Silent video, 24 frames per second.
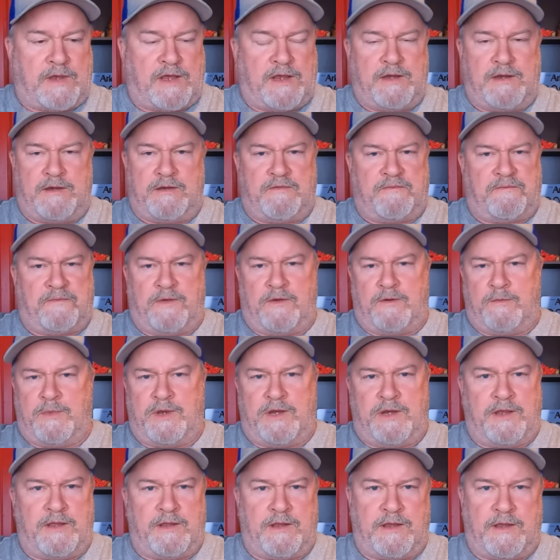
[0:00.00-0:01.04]
I didn't film
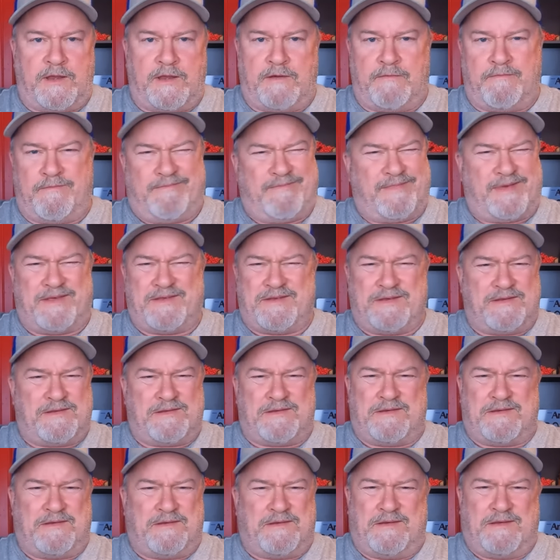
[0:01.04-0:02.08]
any of that because
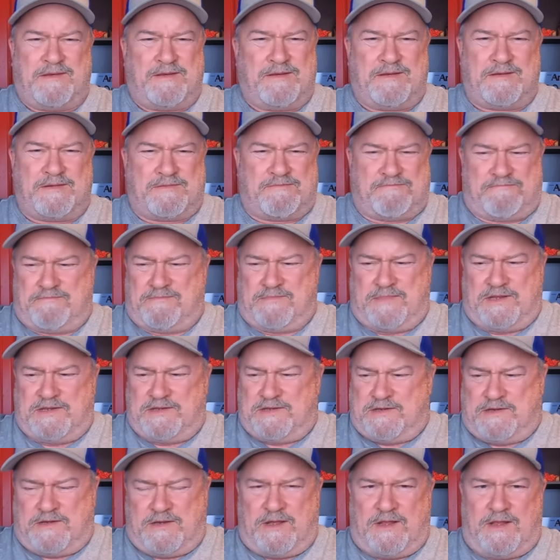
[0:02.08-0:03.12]
it's you just it's
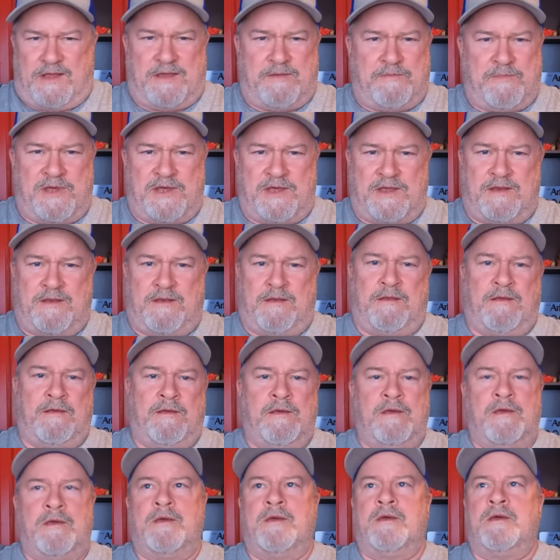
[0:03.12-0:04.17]
chili, man.
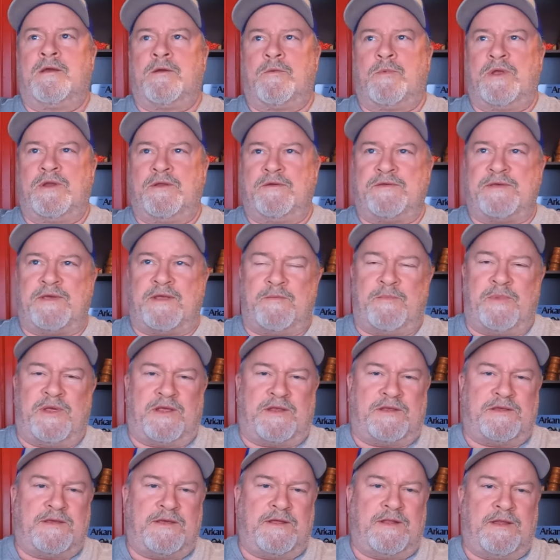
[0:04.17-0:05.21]
Everybody knows how to
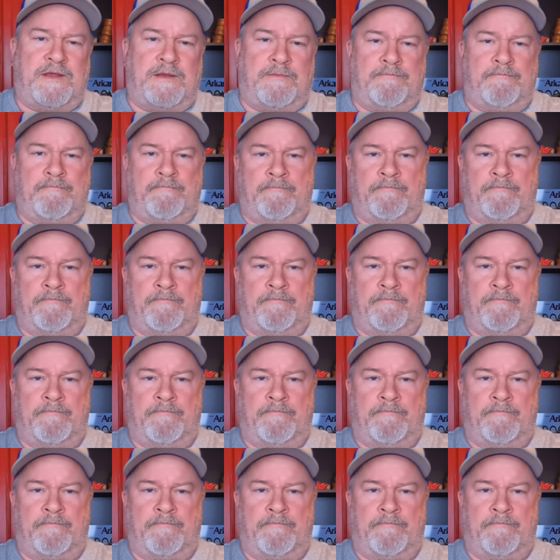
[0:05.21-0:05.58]
make chili.